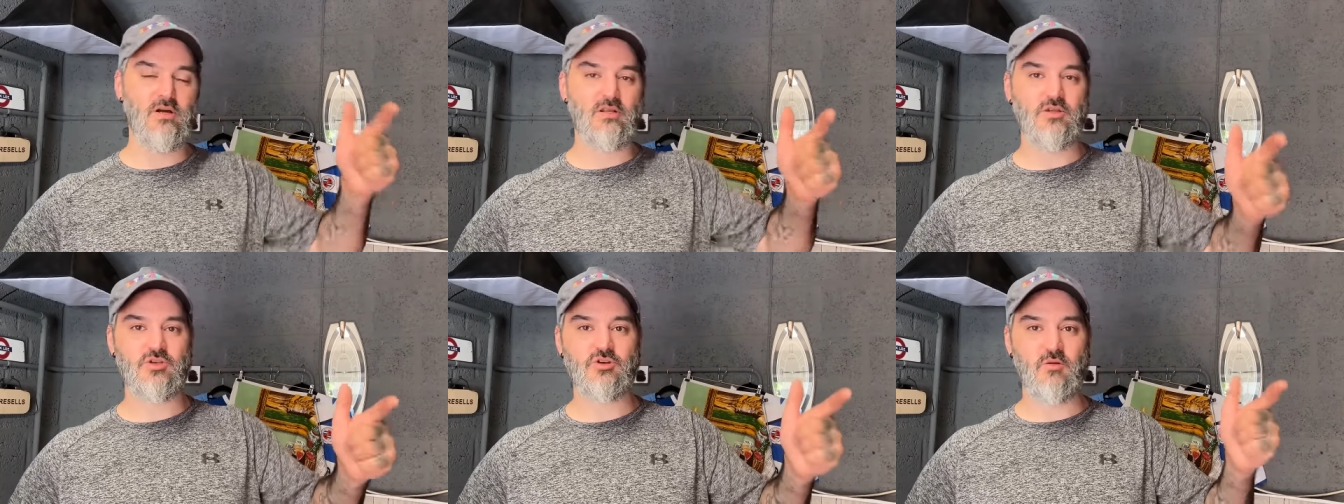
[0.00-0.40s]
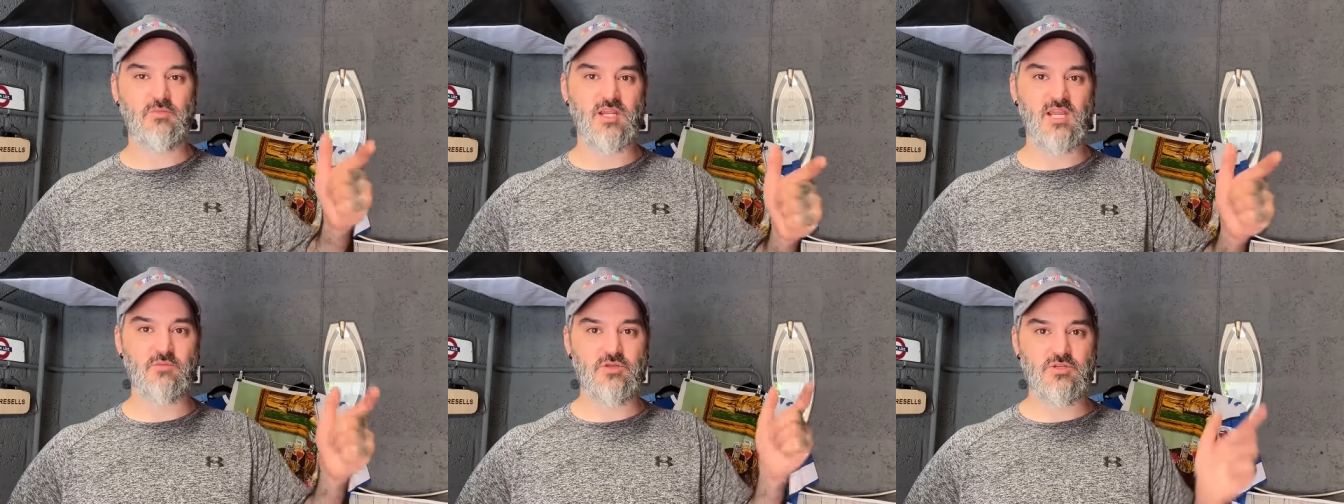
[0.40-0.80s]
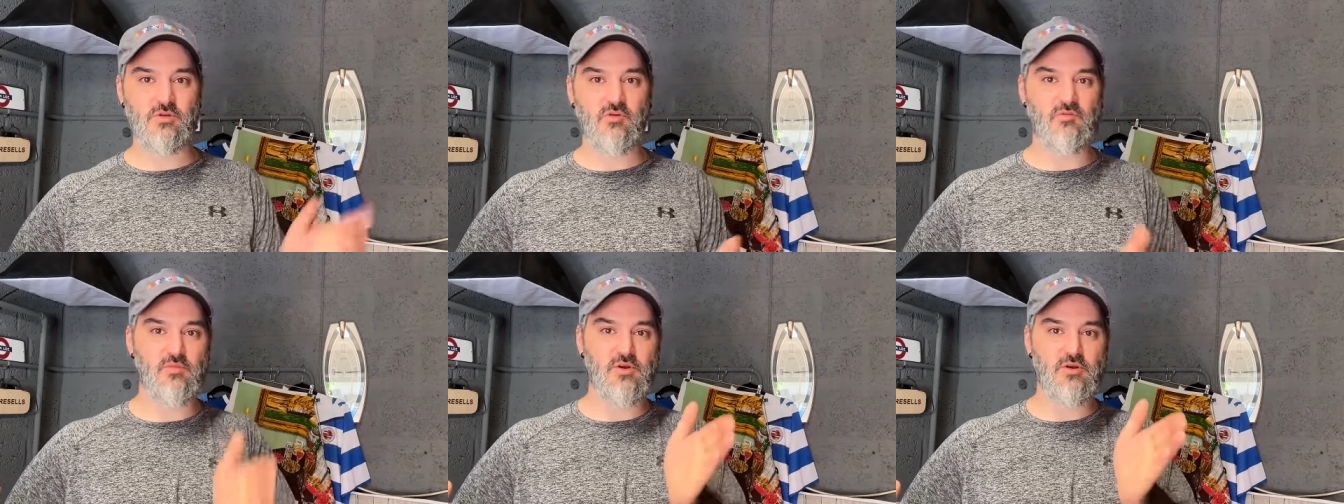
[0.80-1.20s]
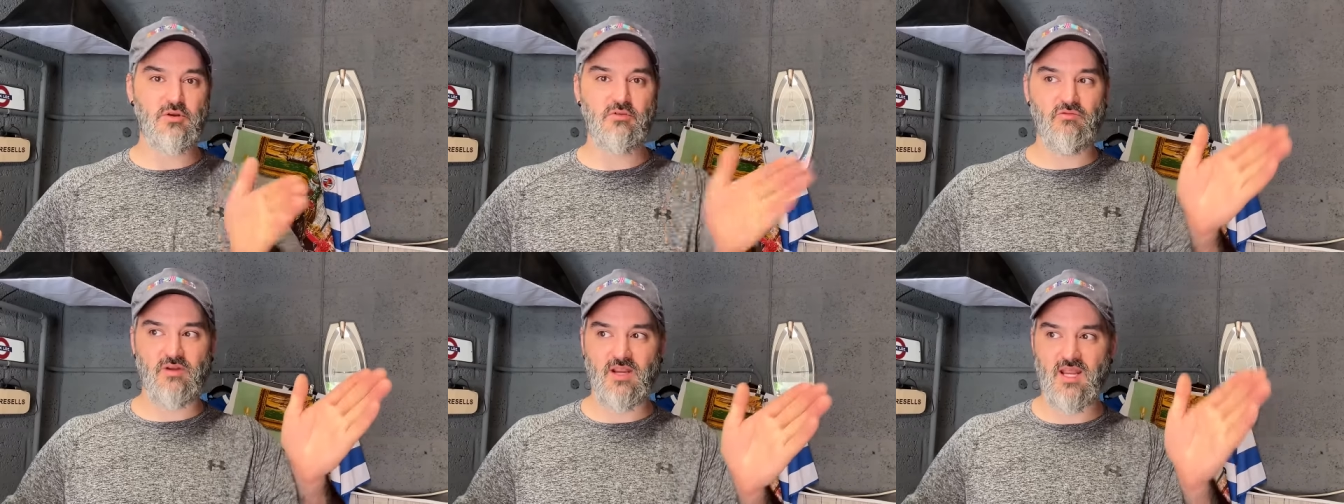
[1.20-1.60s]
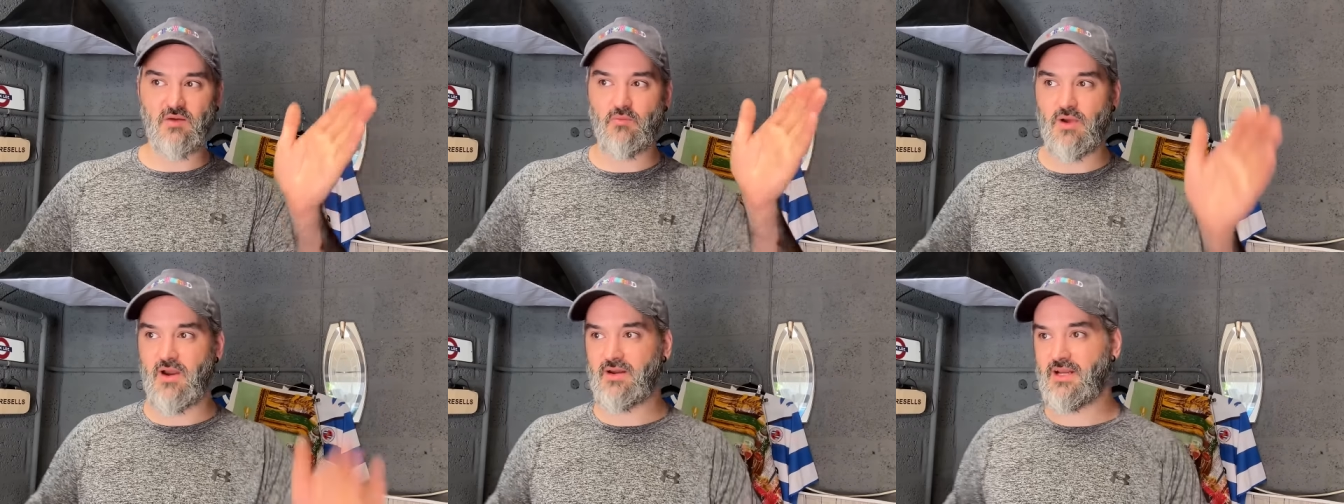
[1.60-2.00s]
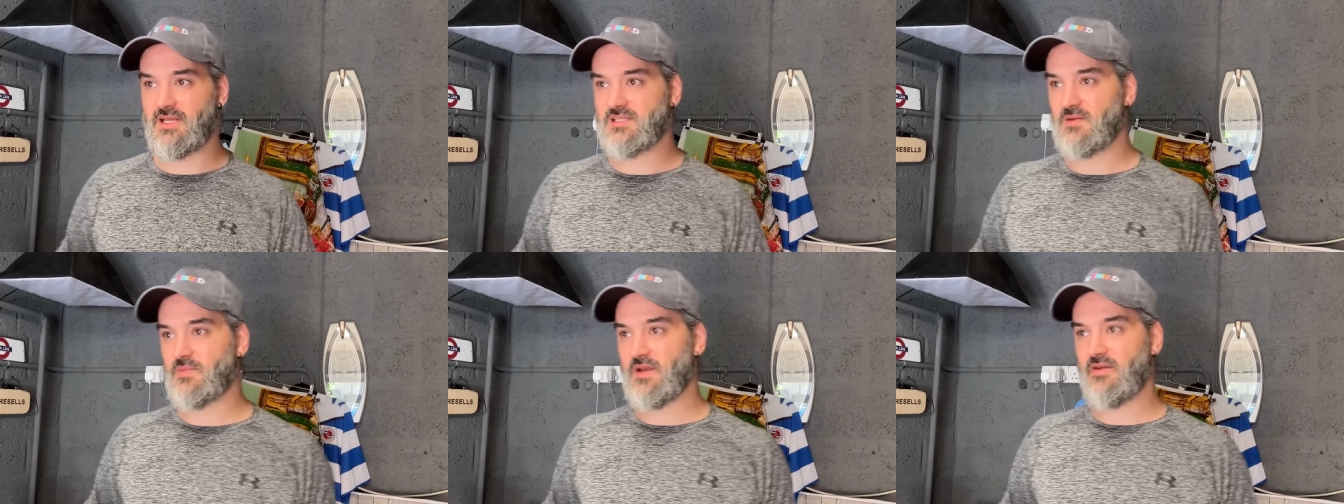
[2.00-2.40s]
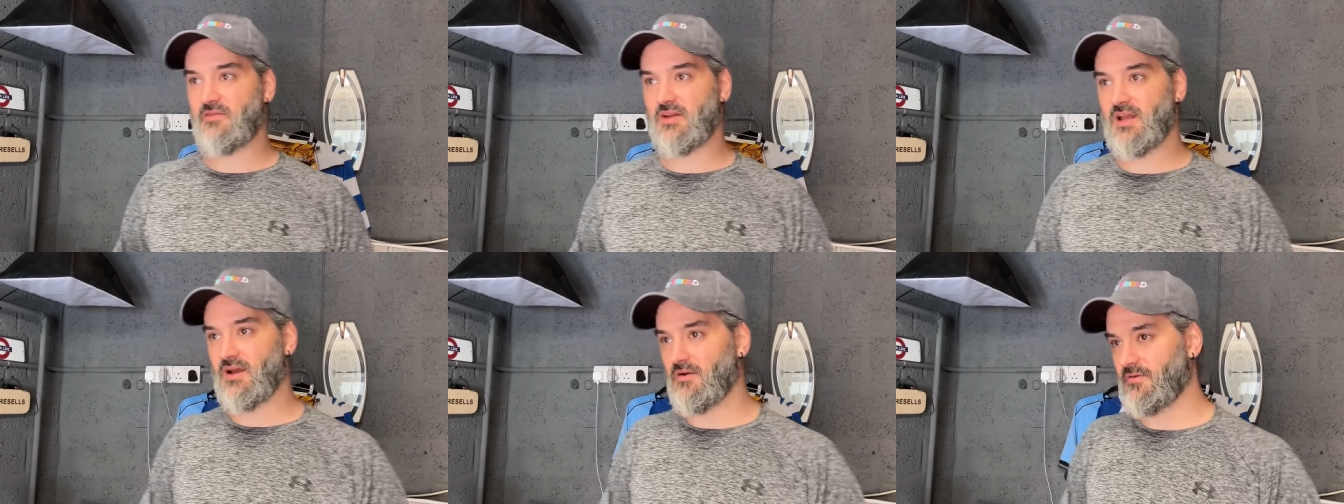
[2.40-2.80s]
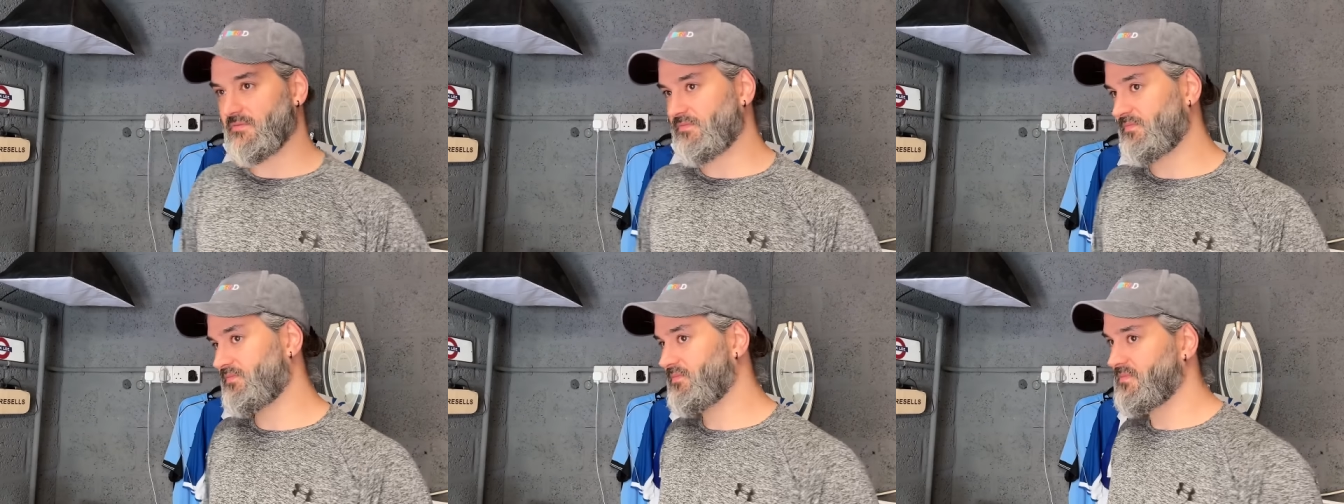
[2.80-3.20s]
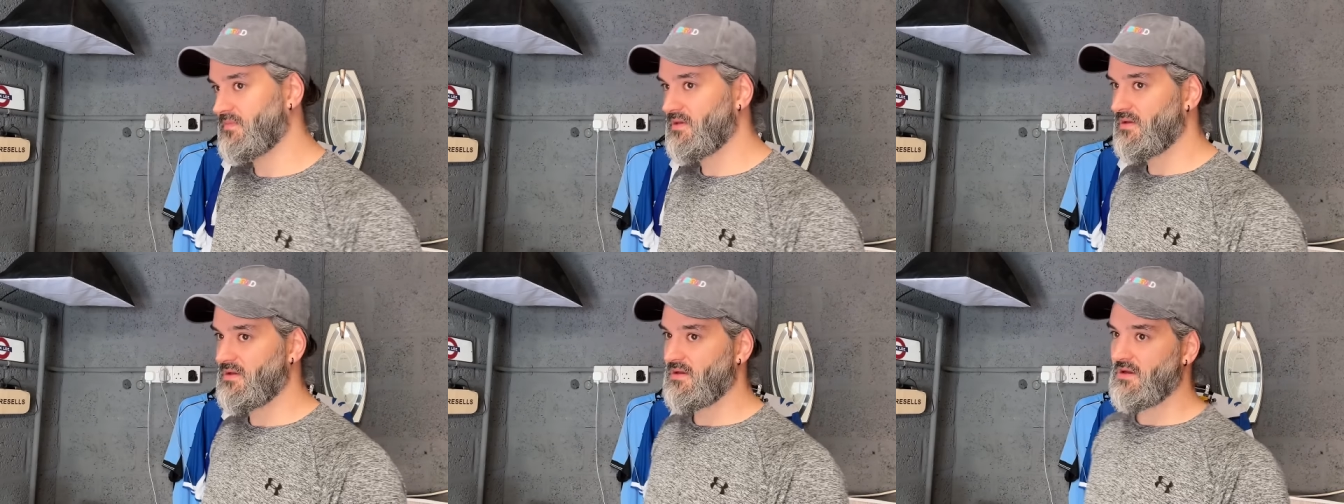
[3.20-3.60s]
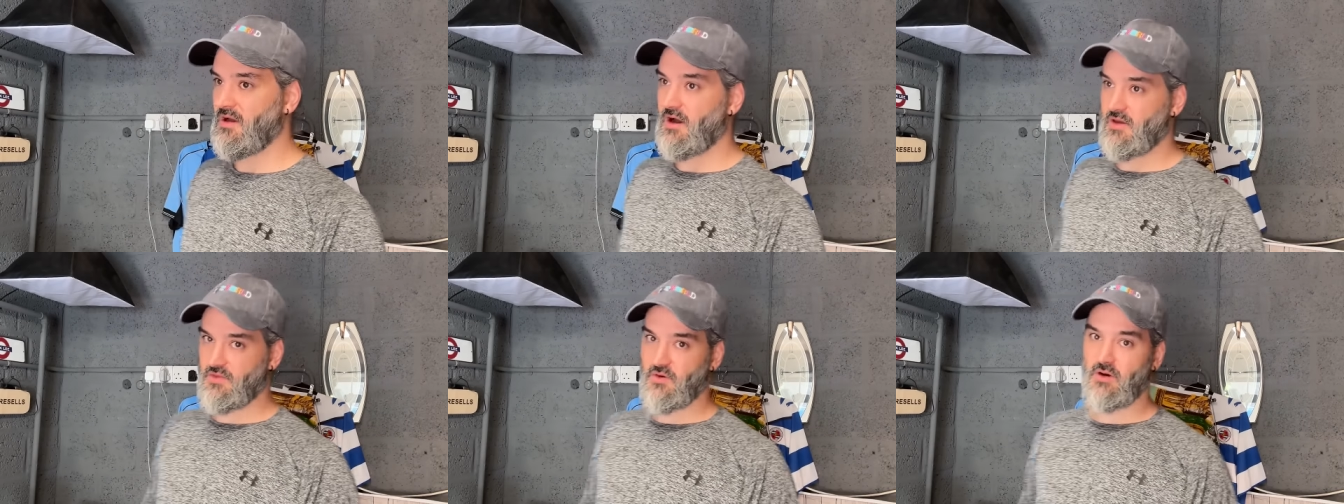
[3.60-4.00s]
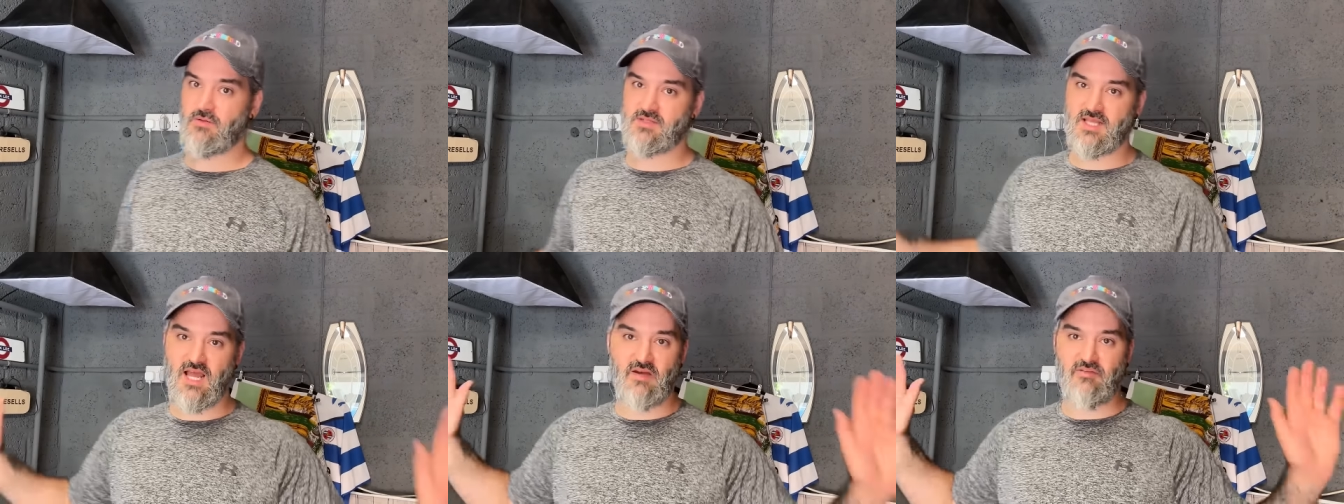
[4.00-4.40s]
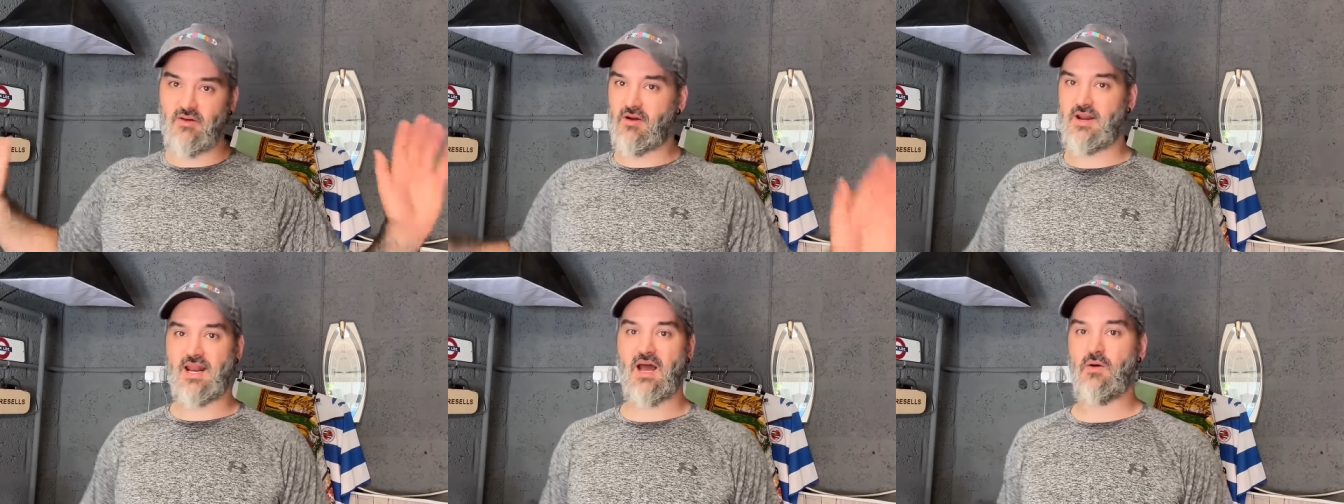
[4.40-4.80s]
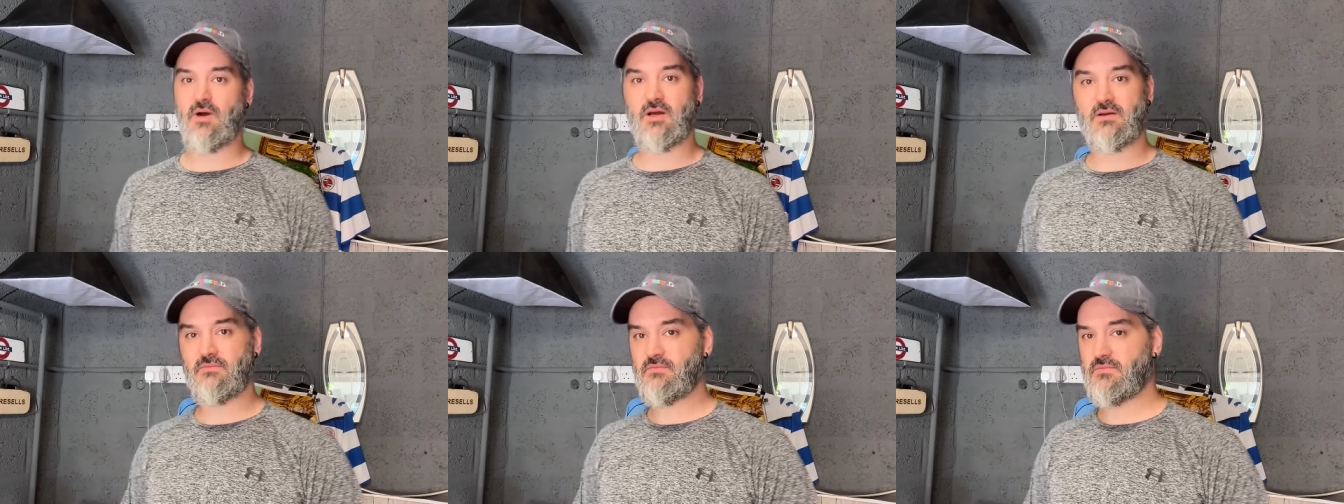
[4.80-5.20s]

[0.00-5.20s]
the shopkeeper sort of manoeuvring him where he needs to be for now. I thought I was there for like an hour.